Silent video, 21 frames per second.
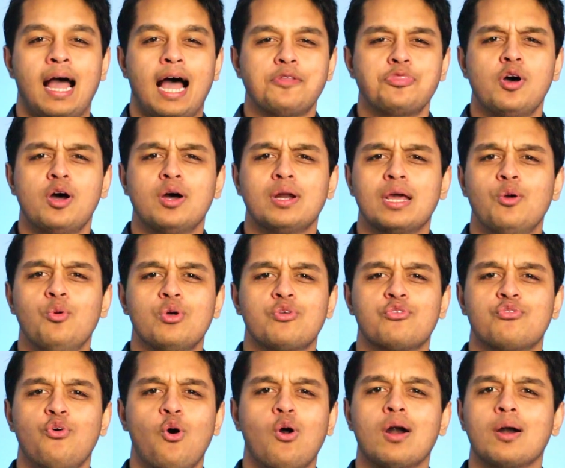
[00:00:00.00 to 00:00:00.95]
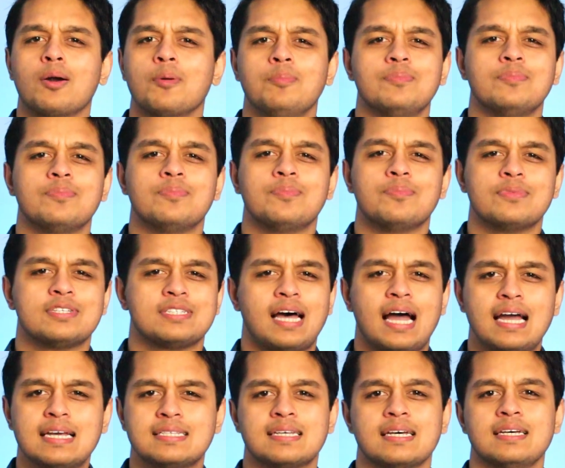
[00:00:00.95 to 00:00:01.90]
I thought it was for
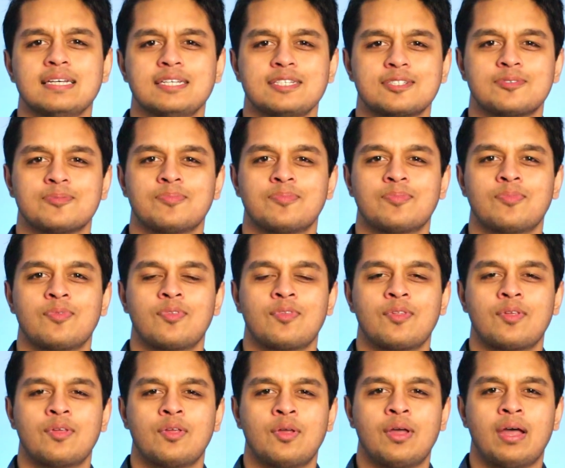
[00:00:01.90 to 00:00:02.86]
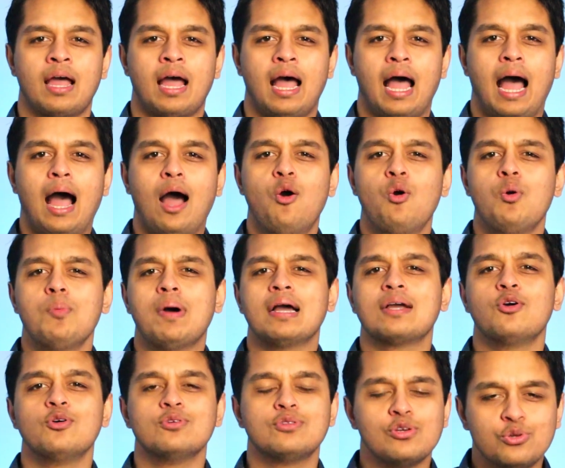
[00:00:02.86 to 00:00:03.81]
scientists. How am
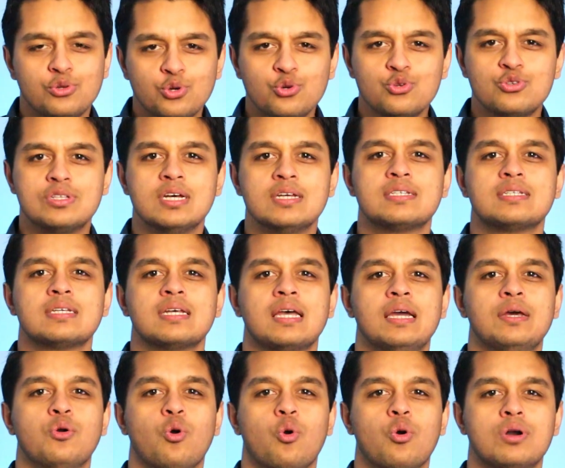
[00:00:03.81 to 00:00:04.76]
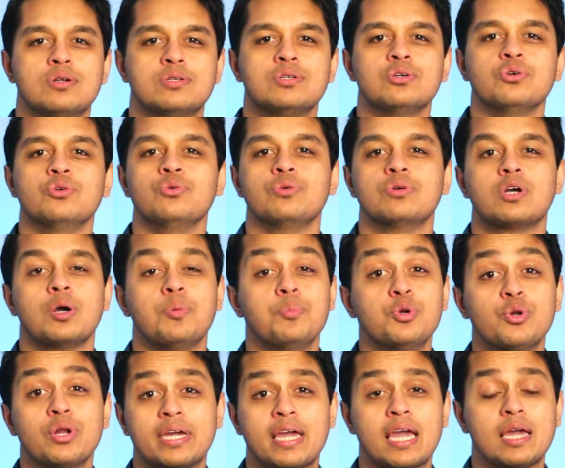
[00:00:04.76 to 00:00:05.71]
I going to use this in order to
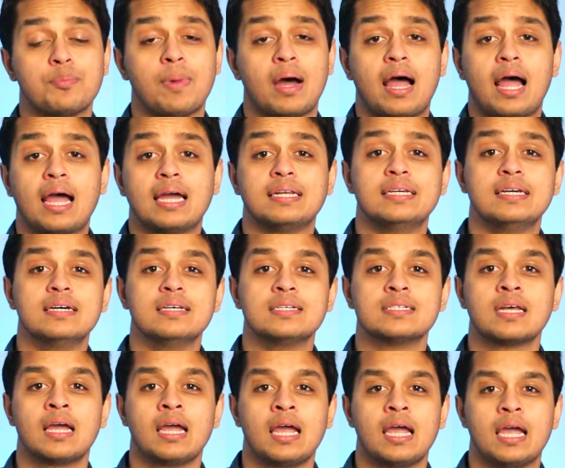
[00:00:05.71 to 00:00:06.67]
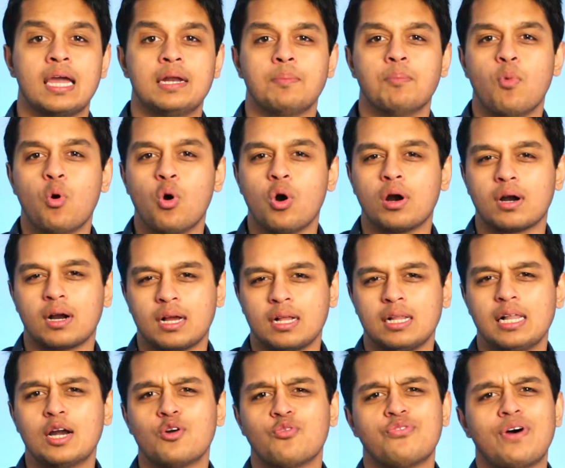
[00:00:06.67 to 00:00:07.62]
communicate my ideas in a more
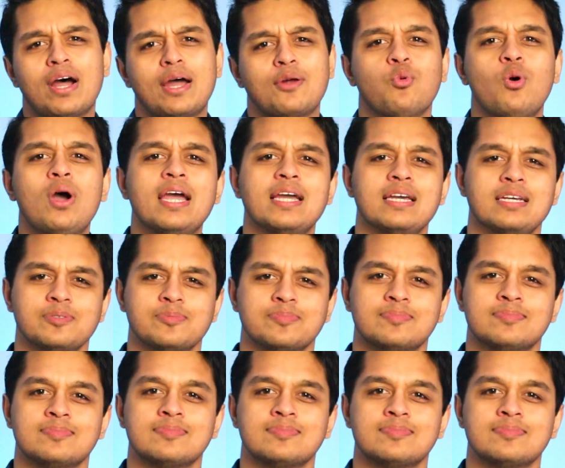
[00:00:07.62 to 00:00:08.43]
clarified way?